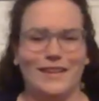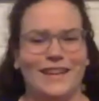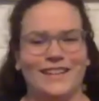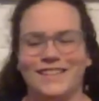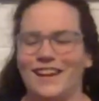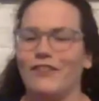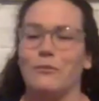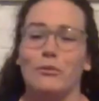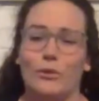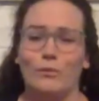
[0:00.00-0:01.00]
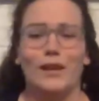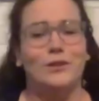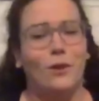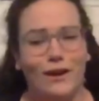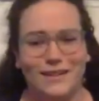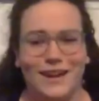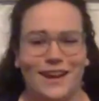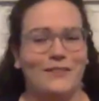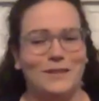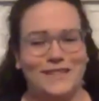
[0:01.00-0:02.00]
kid said, I remember when my dog
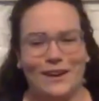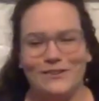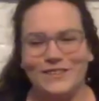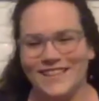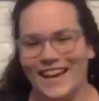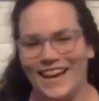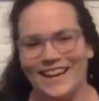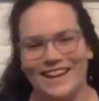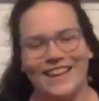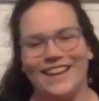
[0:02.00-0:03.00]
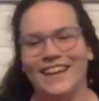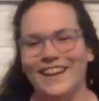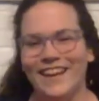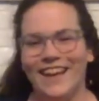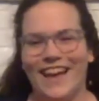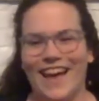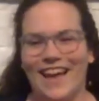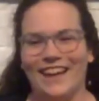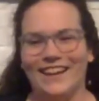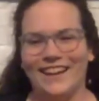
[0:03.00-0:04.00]
died. I was so sad. Like,
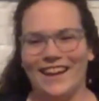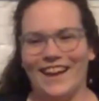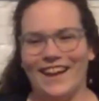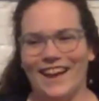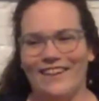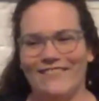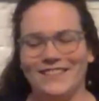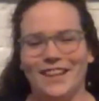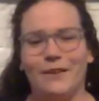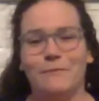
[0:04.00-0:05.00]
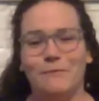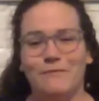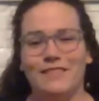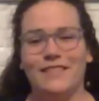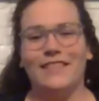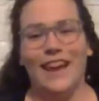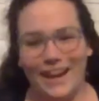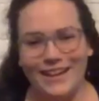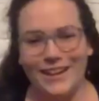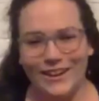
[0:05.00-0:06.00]
and I was like,
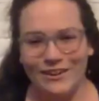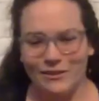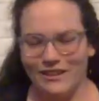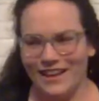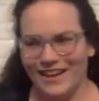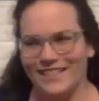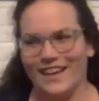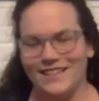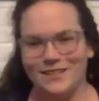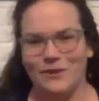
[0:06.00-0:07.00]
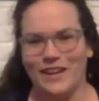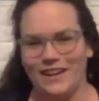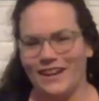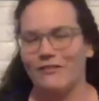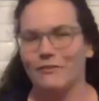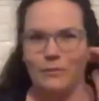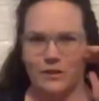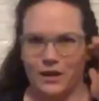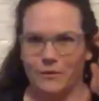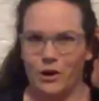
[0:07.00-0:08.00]
thank you. Like, that's sweet. And I remember
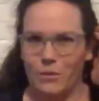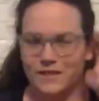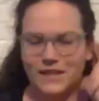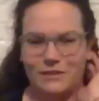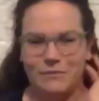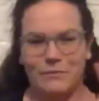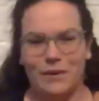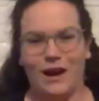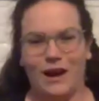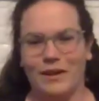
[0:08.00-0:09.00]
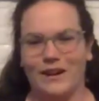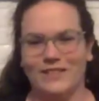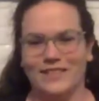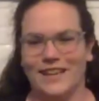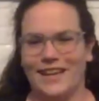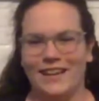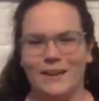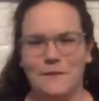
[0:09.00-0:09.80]
coming home and telling my mom, and I was like,